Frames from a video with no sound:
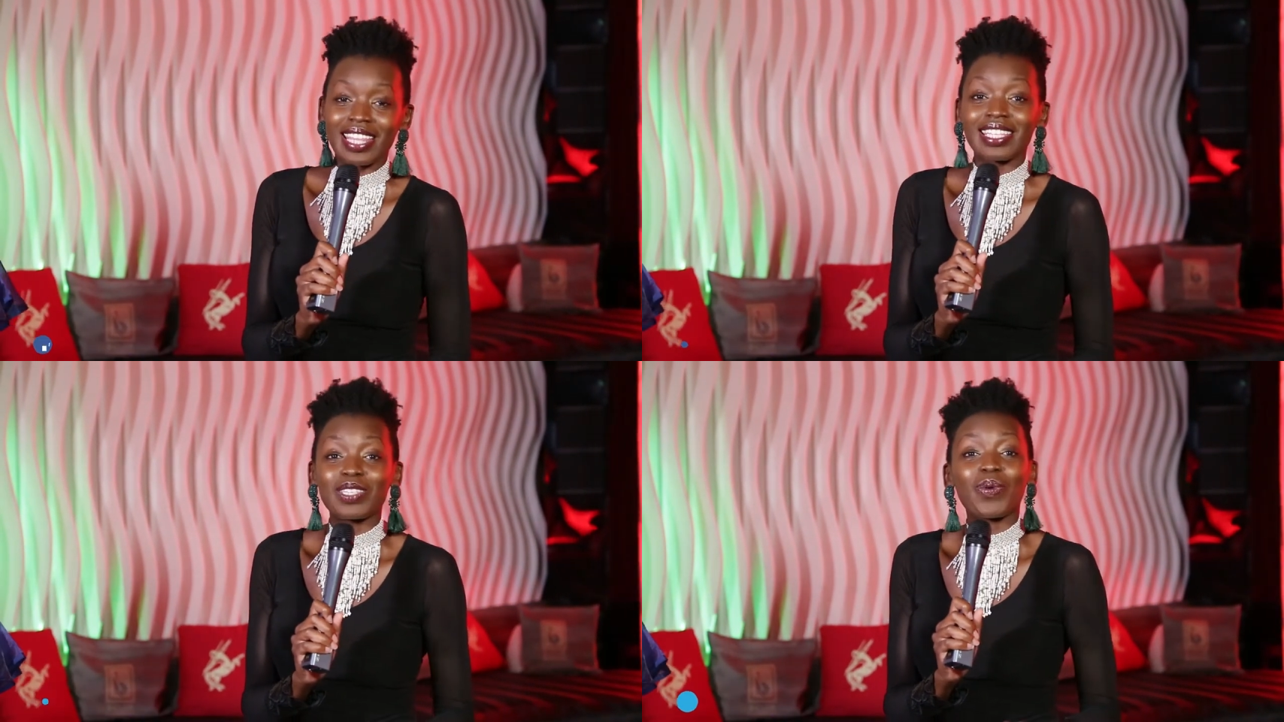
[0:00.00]

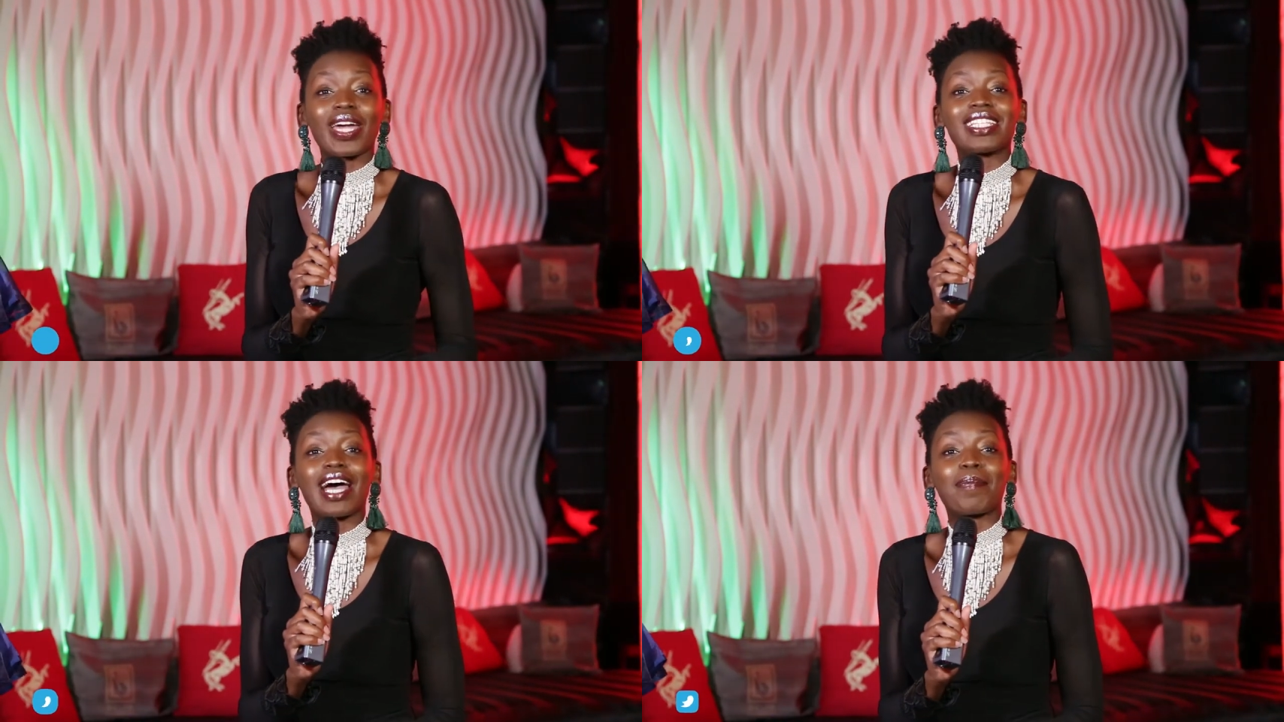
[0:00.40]
This is
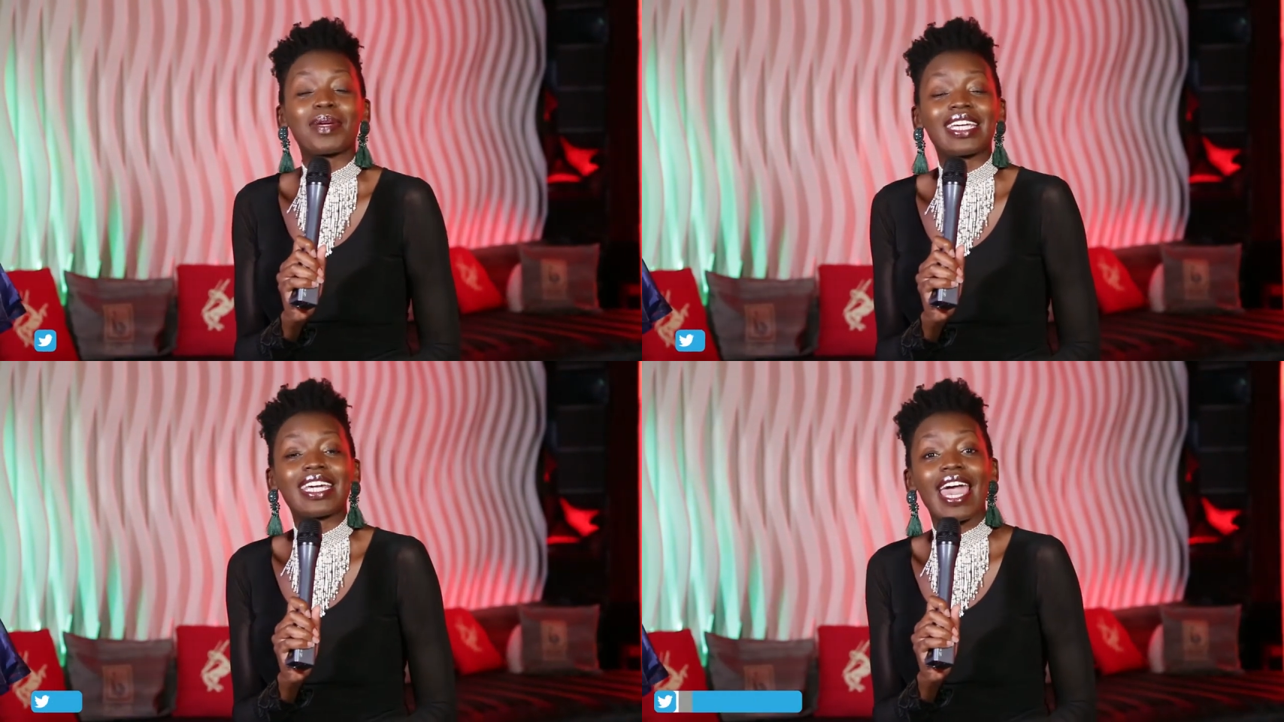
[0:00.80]
where it's
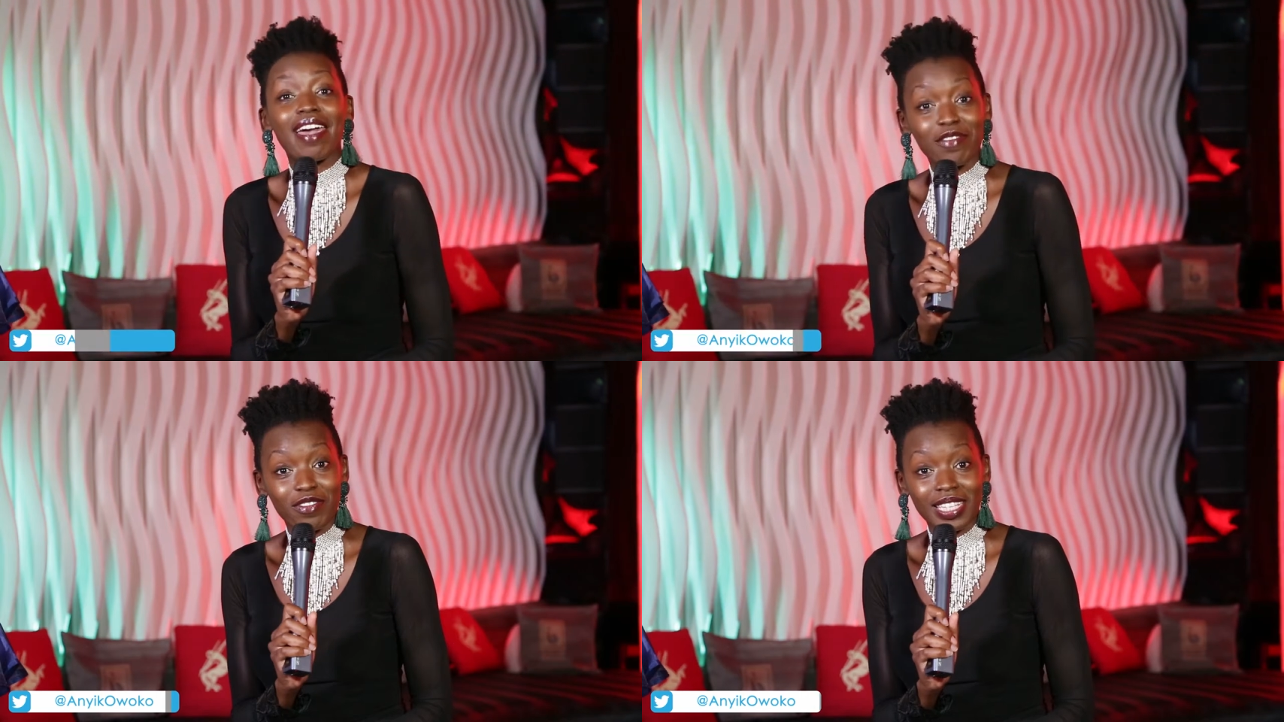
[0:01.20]
happening
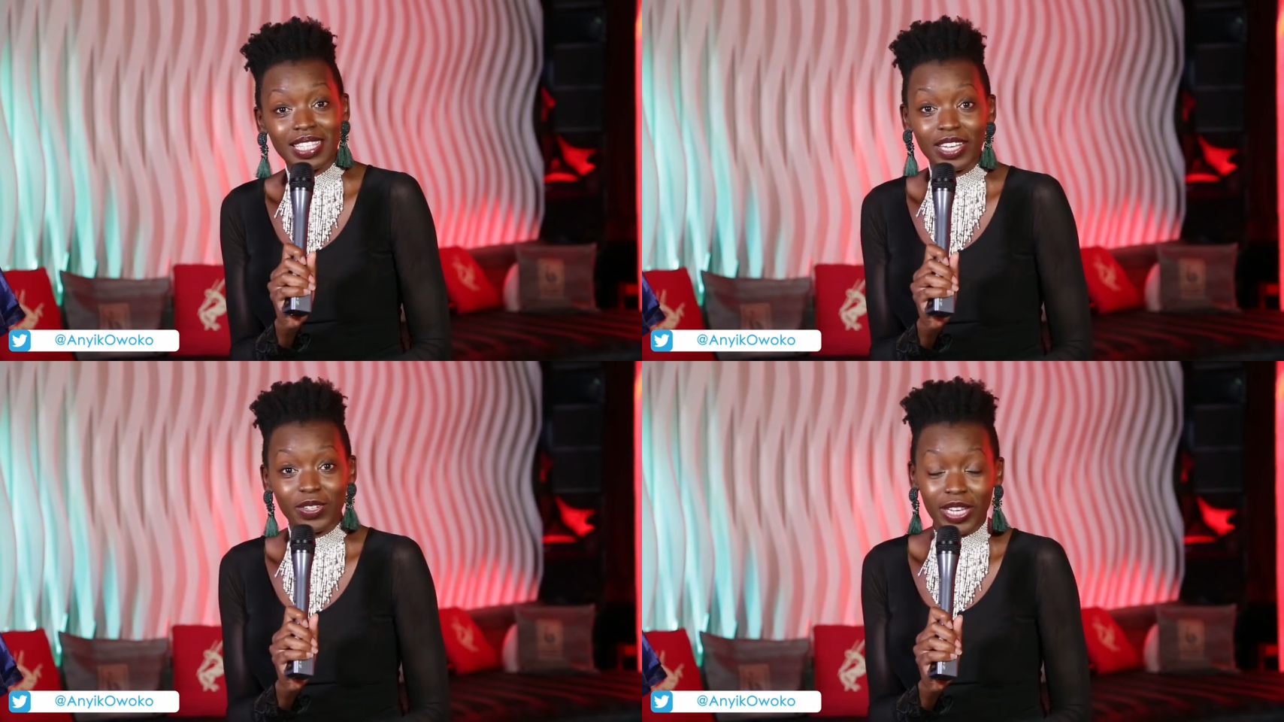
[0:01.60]
every
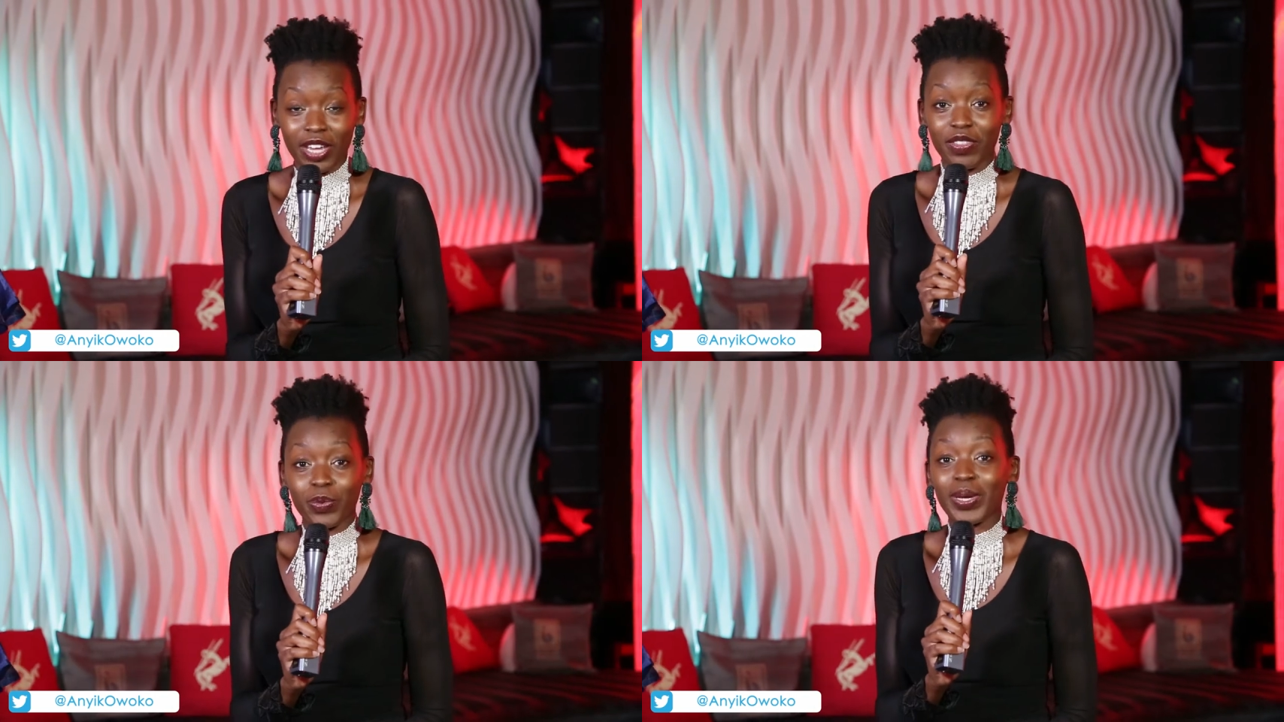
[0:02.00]
single
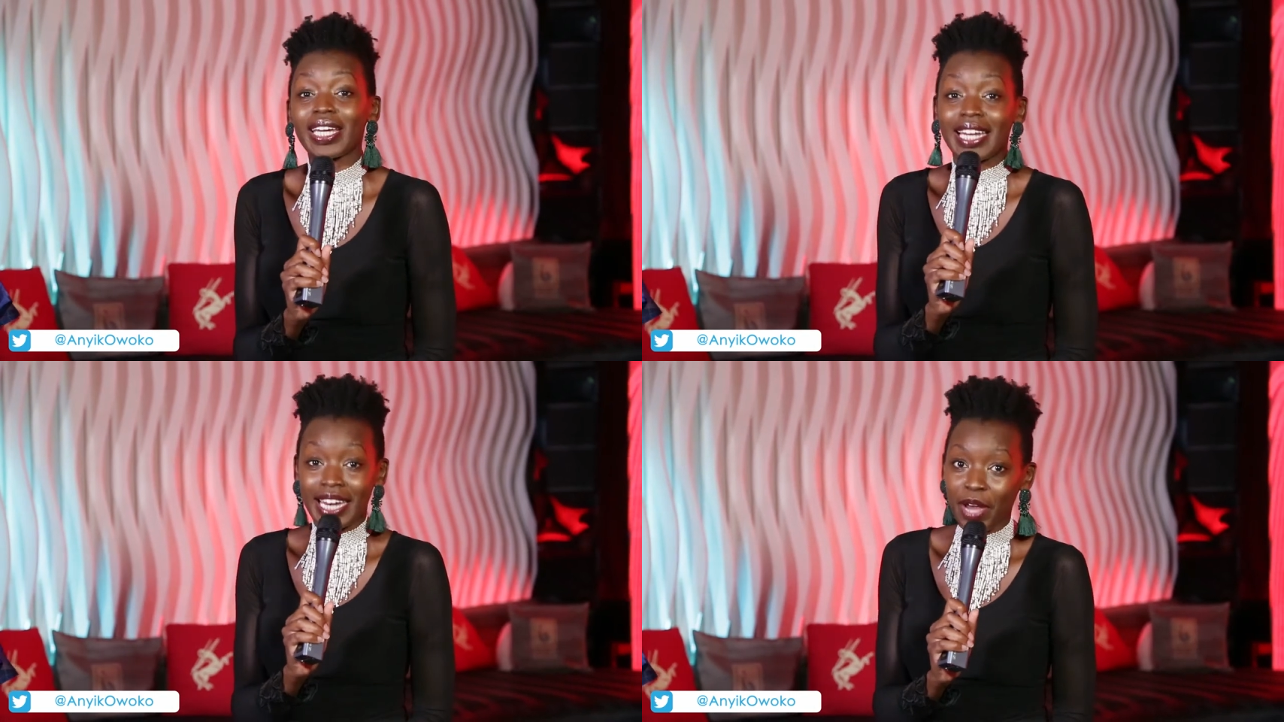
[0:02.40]
day of the
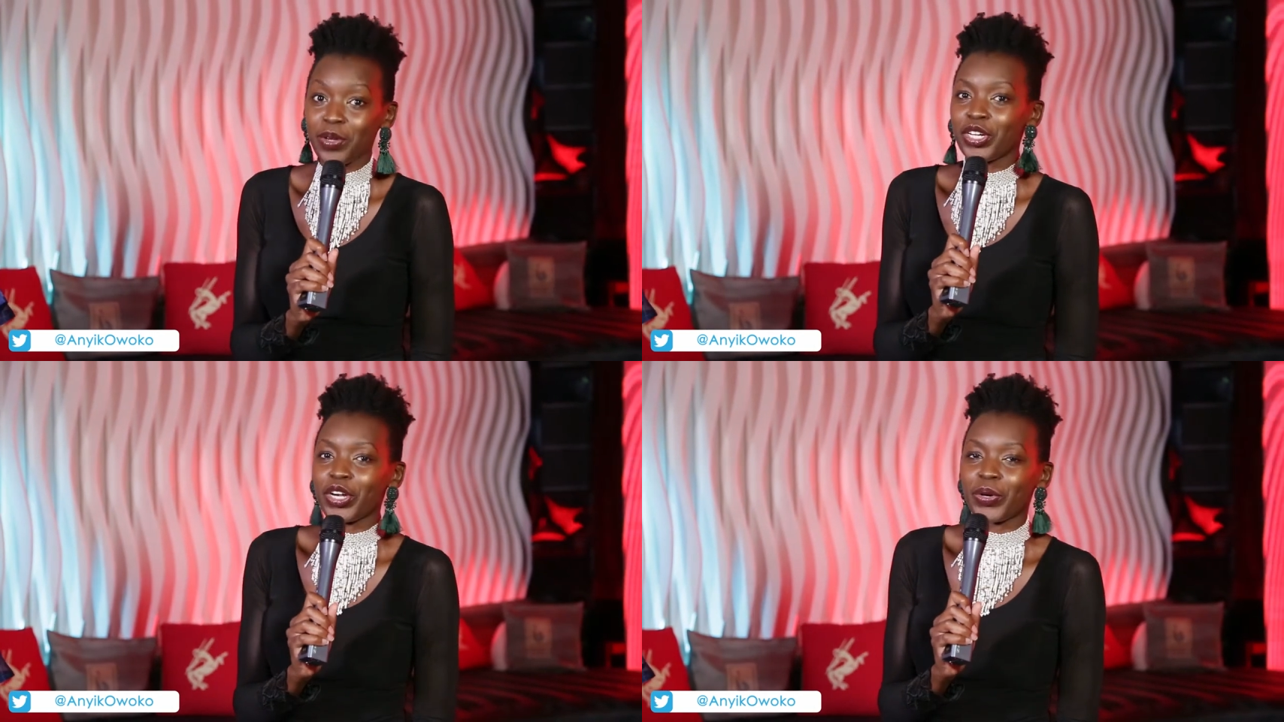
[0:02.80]
week,
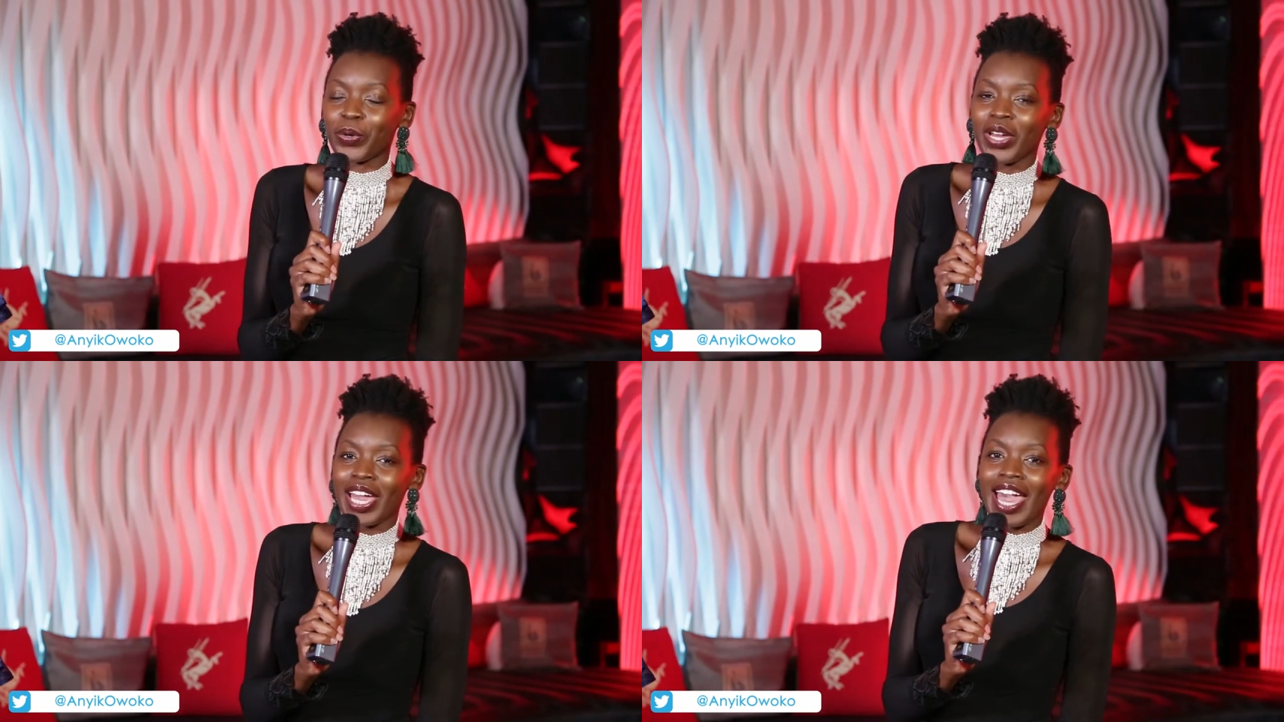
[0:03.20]
now you know.